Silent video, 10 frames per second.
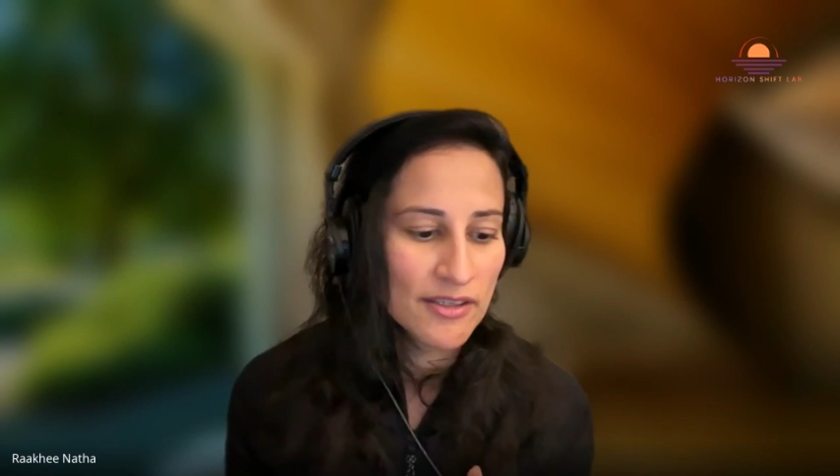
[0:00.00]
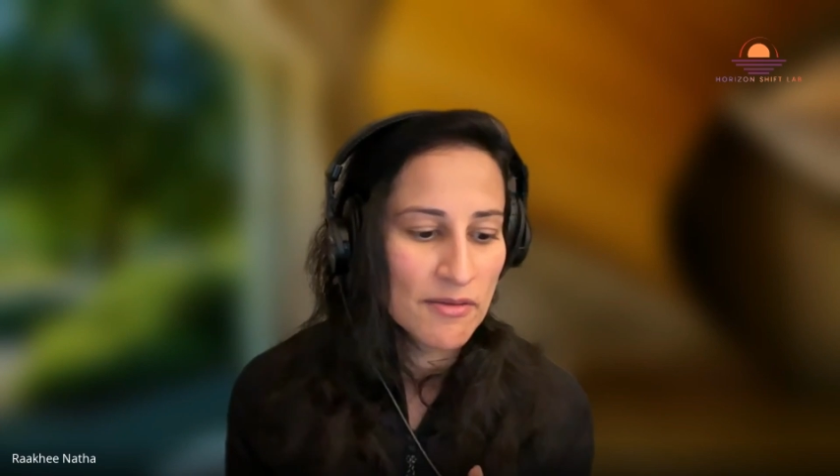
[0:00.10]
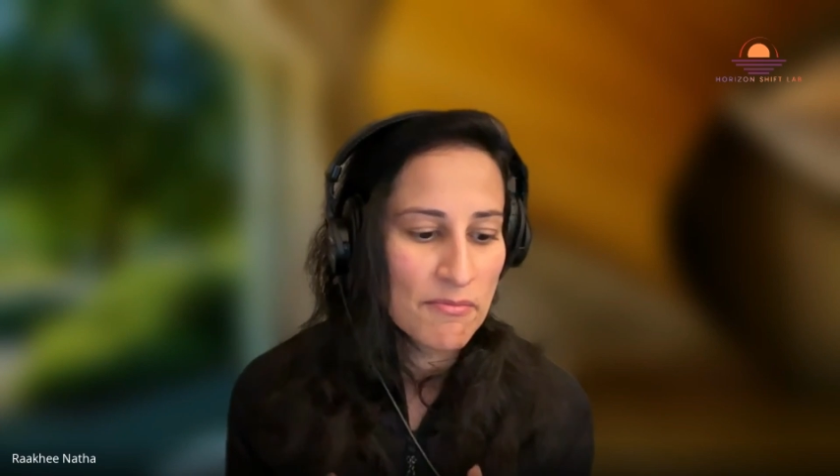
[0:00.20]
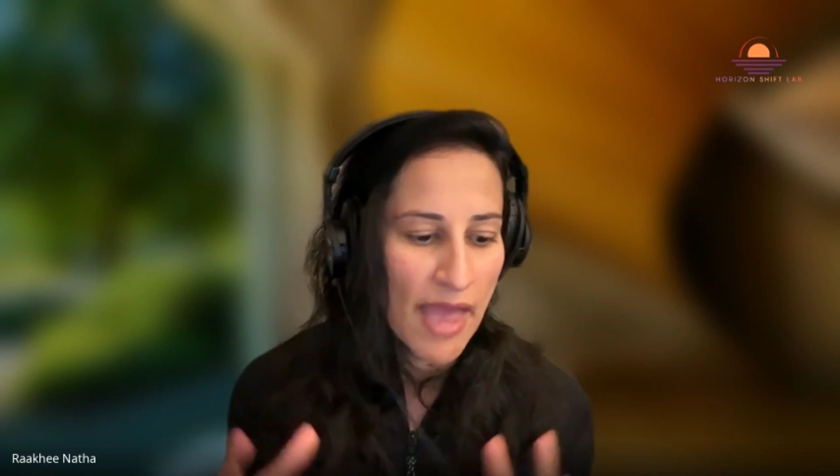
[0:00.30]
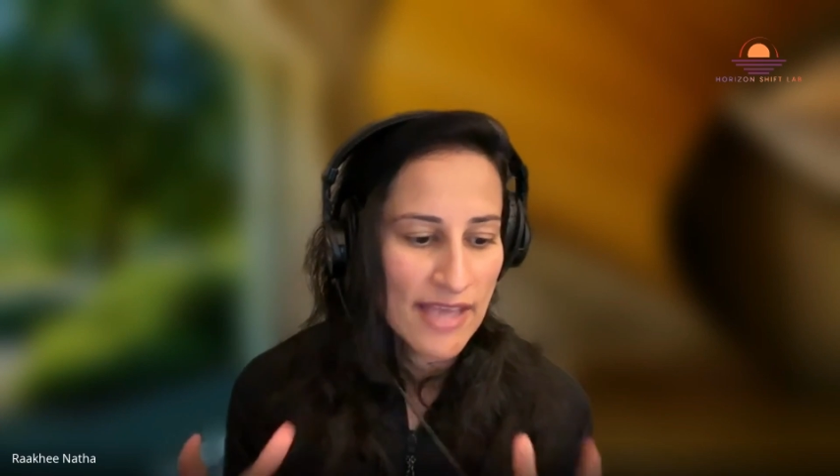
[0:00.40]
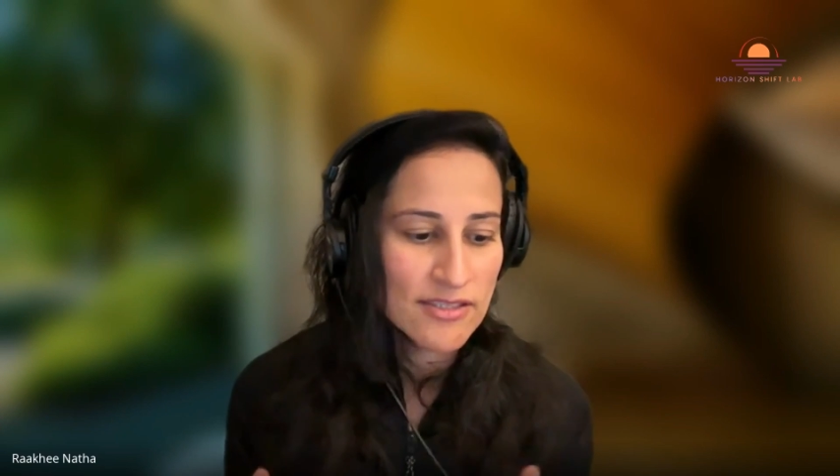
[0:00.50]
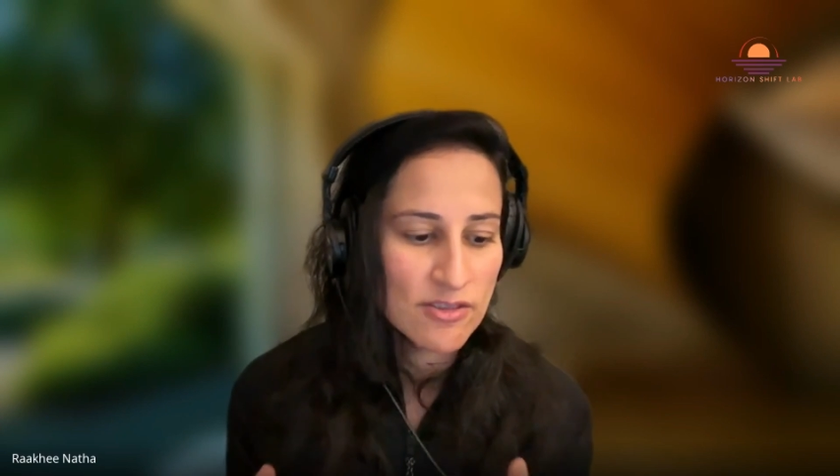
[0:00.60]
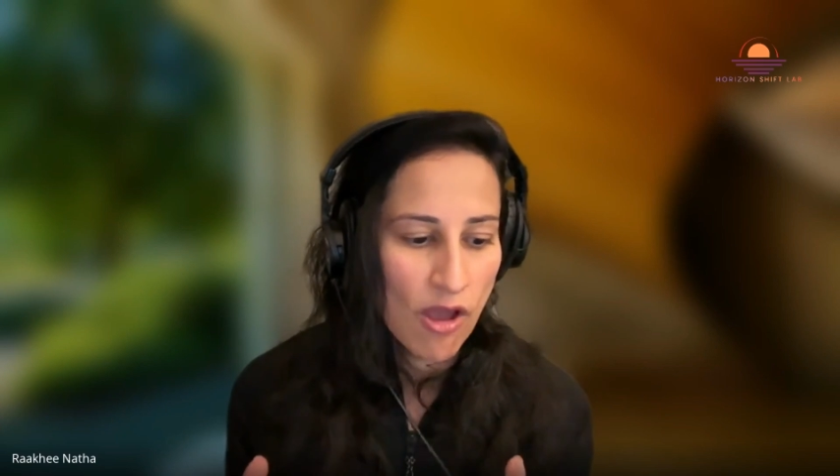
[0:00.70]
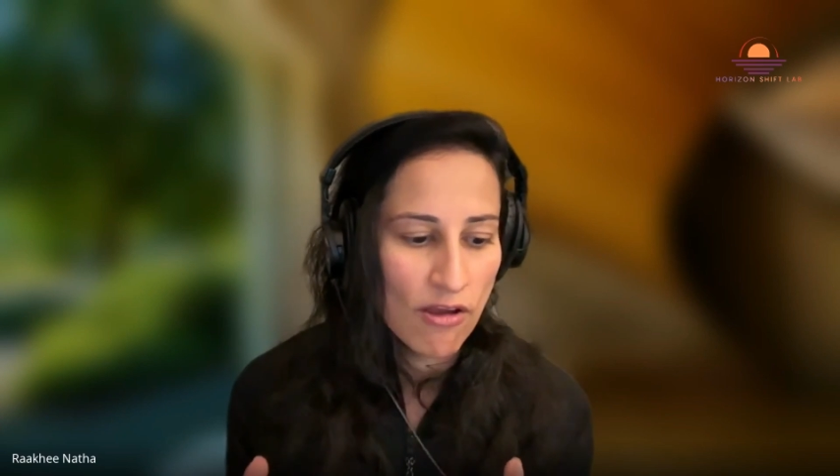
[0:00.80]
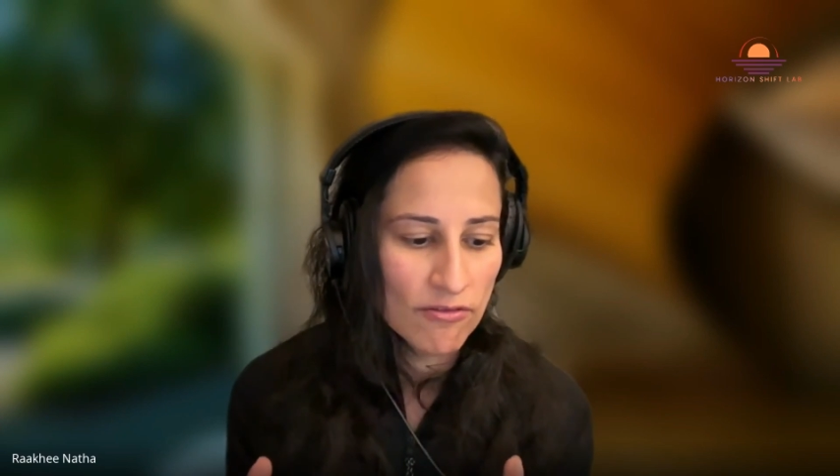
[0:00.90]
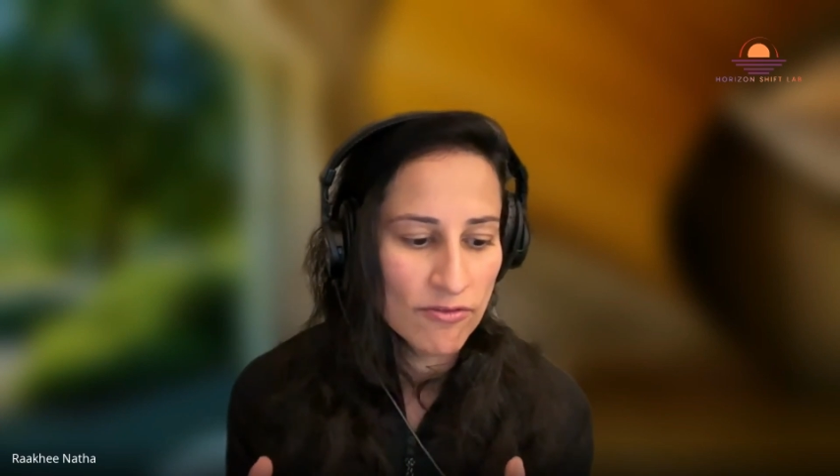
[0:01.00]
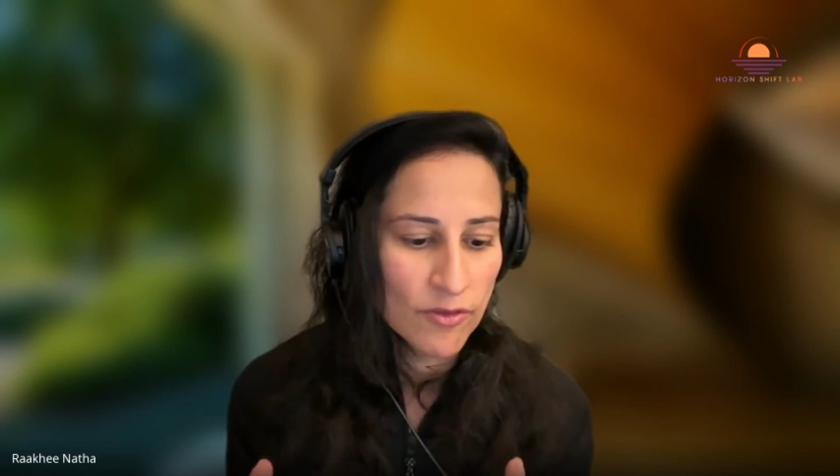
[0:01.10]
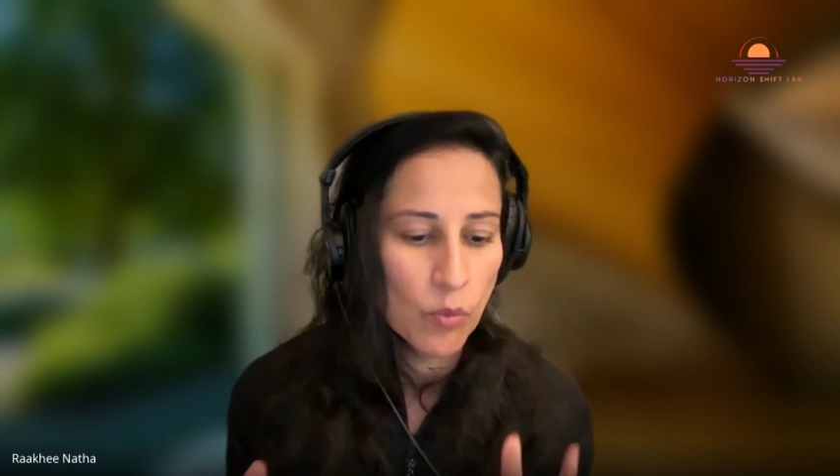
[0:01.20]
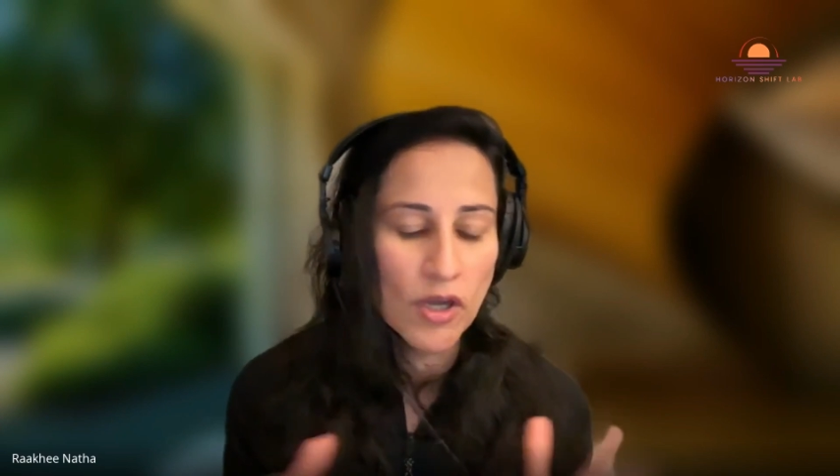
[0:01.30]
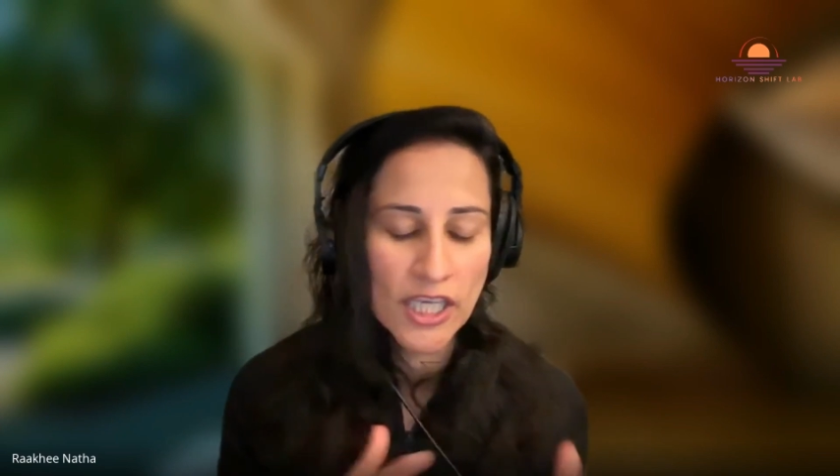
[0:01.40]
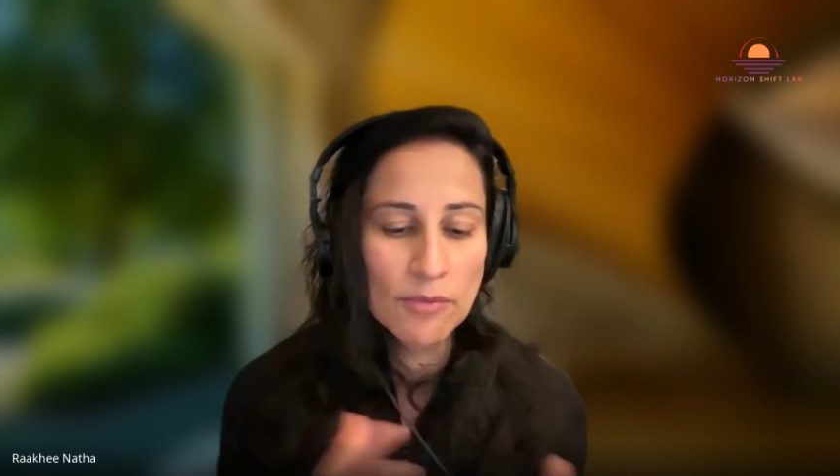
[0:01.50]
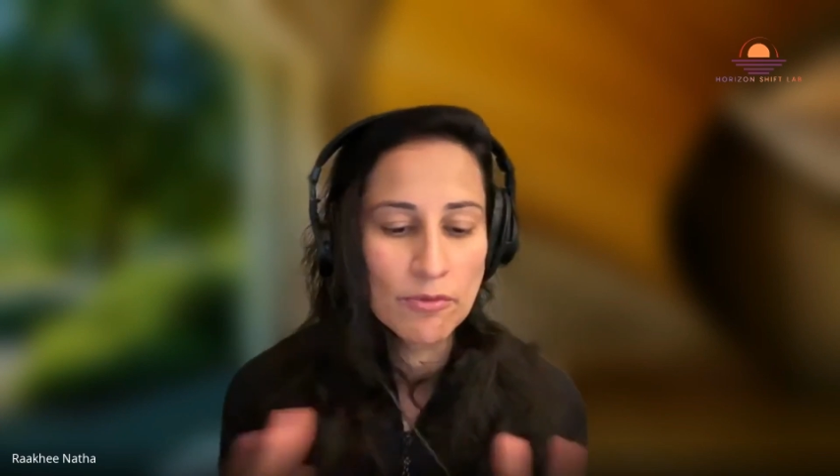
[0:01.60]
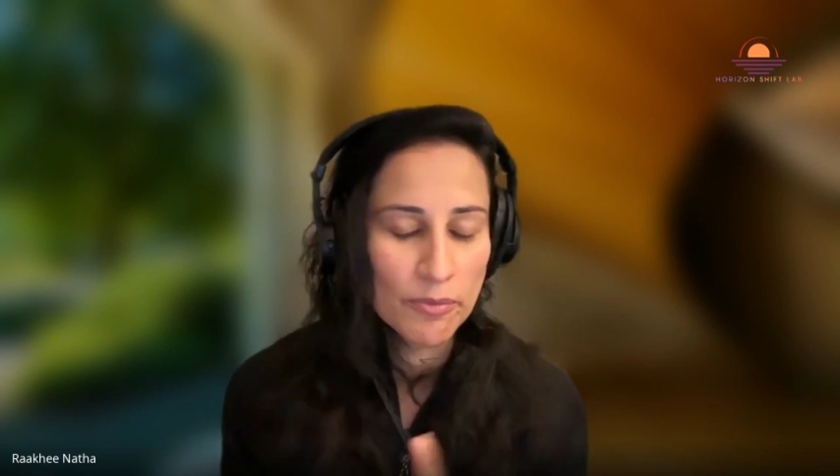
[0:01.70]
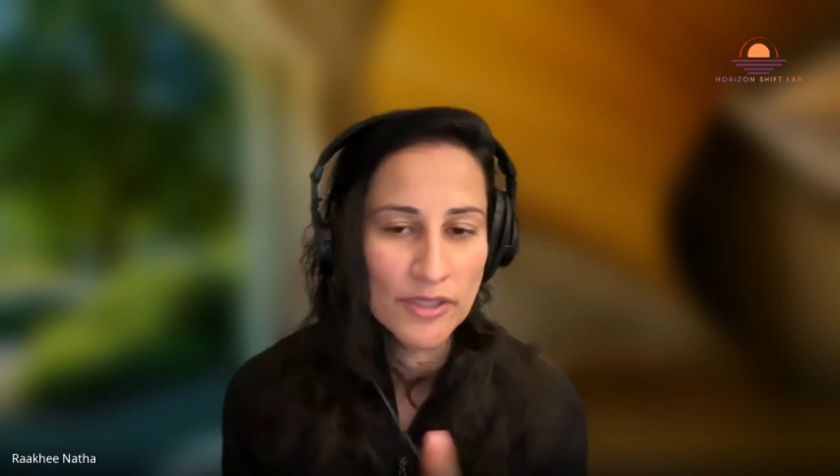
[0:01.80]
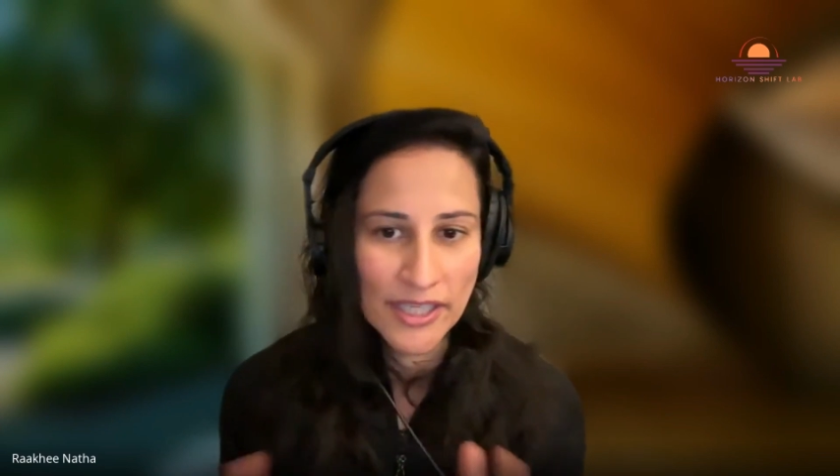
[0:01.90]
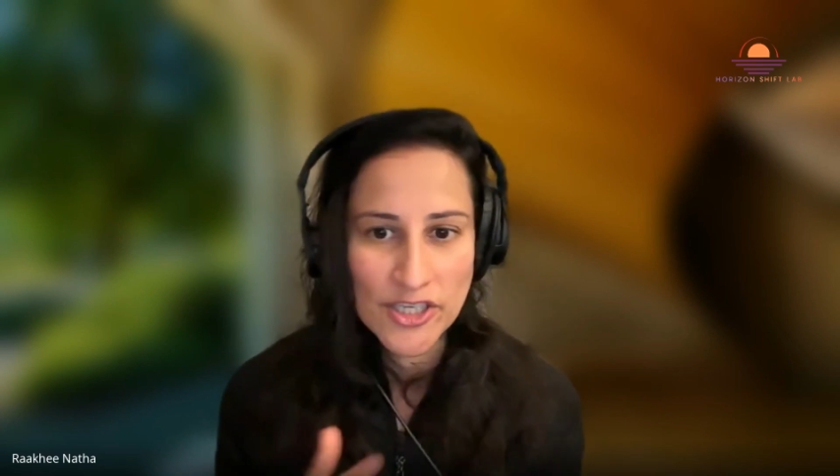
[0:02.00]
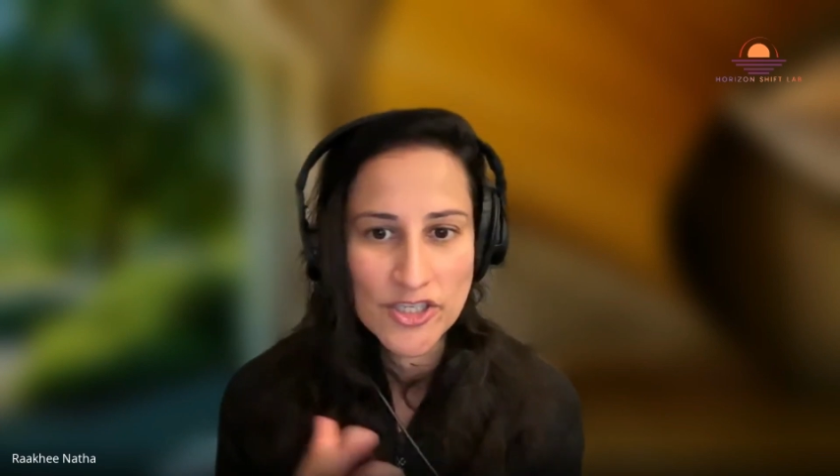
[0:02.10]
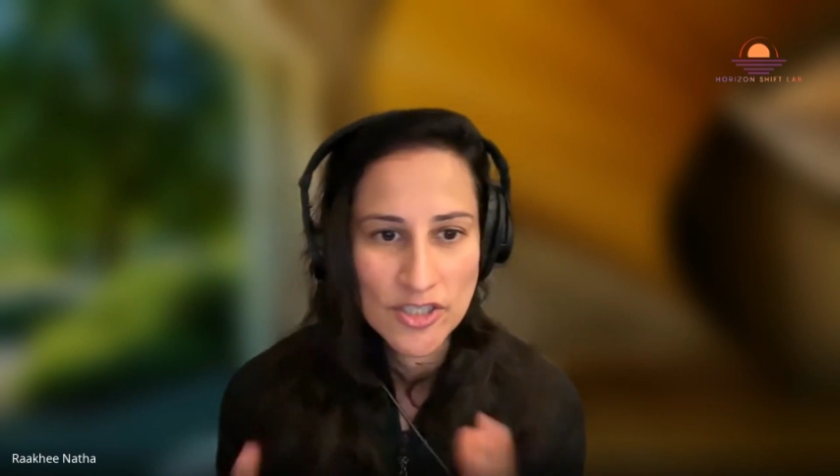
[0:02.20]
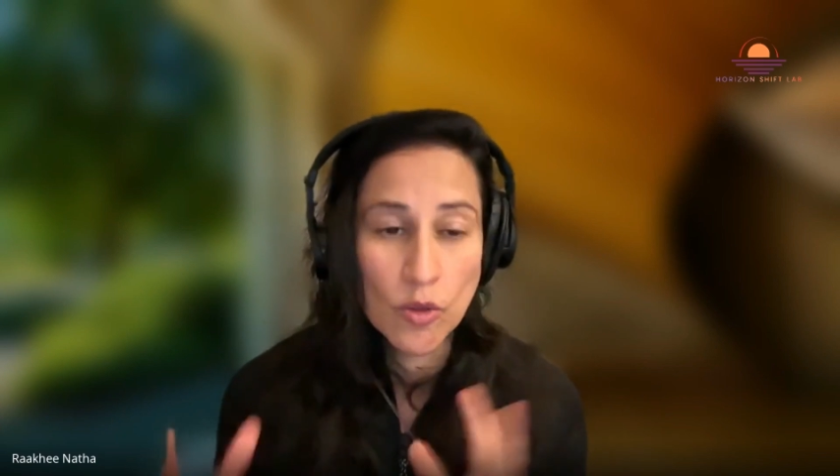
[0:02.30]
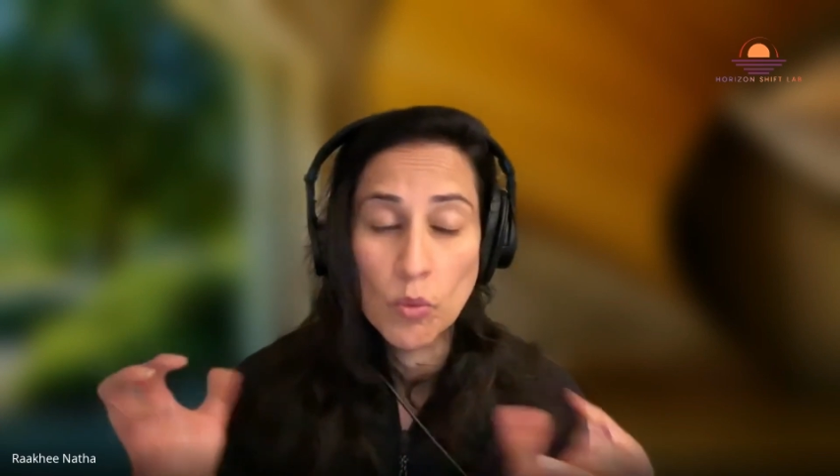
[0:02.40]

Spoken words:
the mass of the working population